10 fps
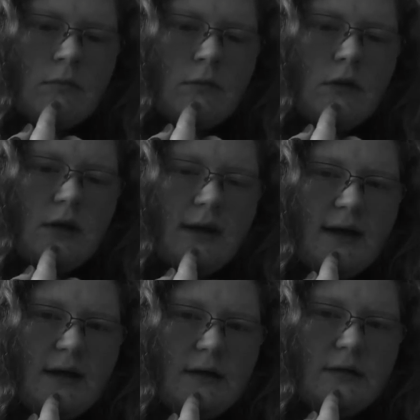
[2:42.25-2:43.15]

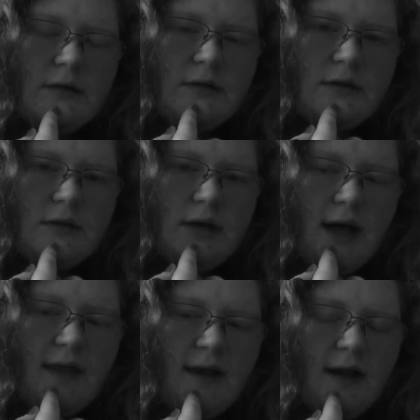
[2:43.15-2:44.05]
Yeah,
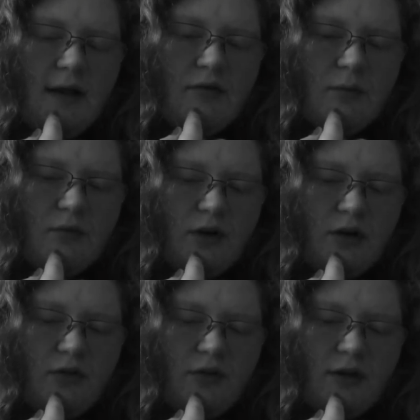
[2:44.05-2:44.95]
I think I have some
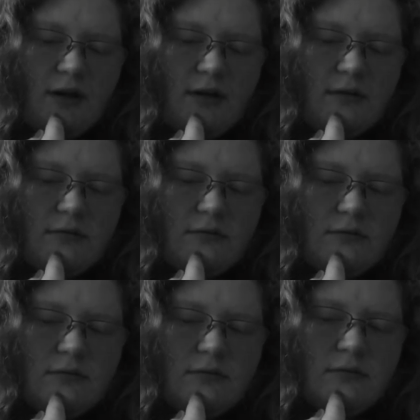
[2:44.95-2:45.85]
footage for that.
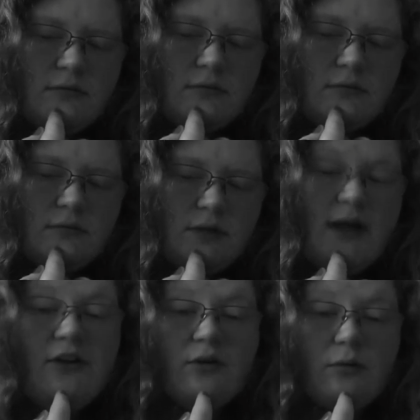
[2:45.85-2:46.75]
I
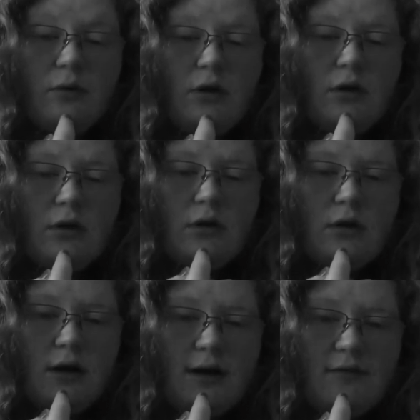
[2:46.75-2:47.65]
do,
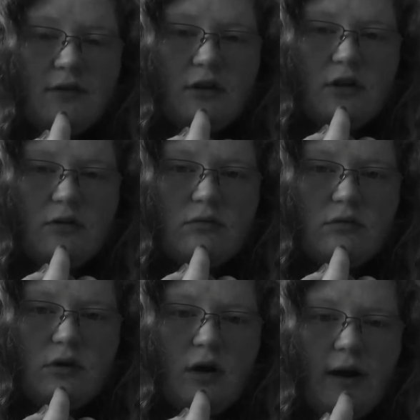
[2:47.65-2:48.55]
I definitely do.
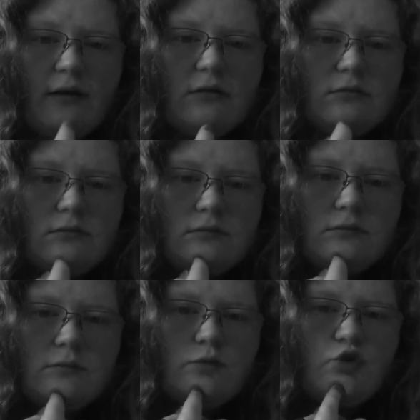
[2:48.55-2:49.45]
Alright,
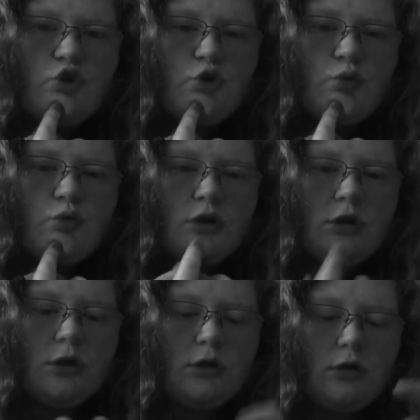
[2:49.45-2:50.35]
so
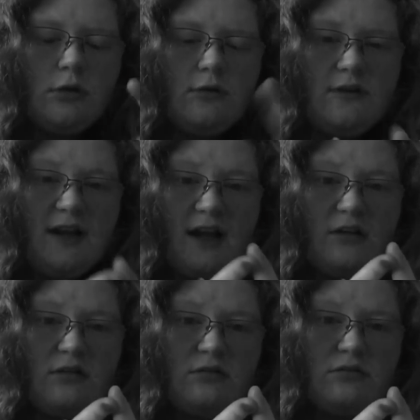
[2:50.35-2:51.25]
today
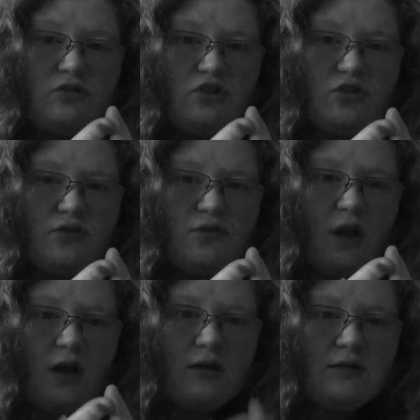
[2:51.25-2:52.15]

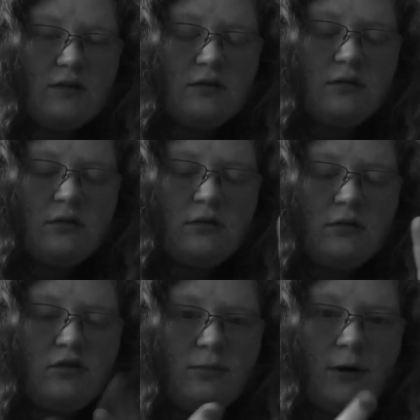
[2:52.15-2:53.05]
GinjaVlogs,
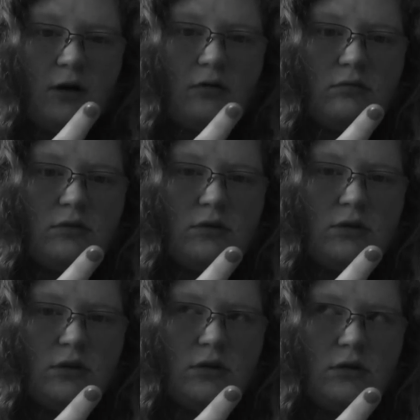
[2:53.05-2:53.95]
tomorrow
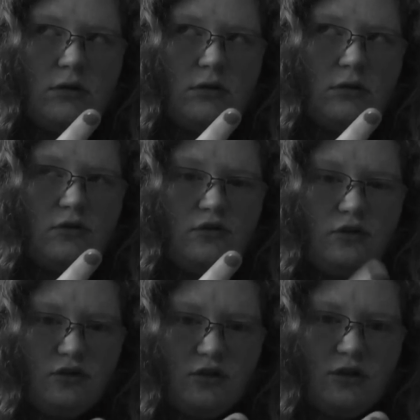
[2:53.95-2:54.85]

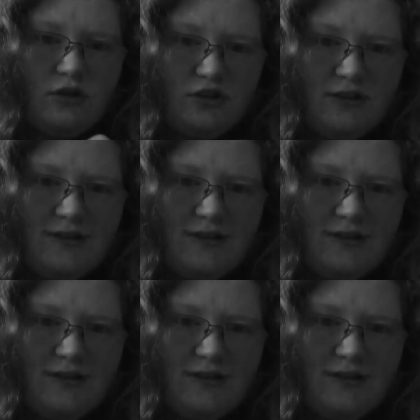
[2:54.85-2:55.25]
Ninja Ninja,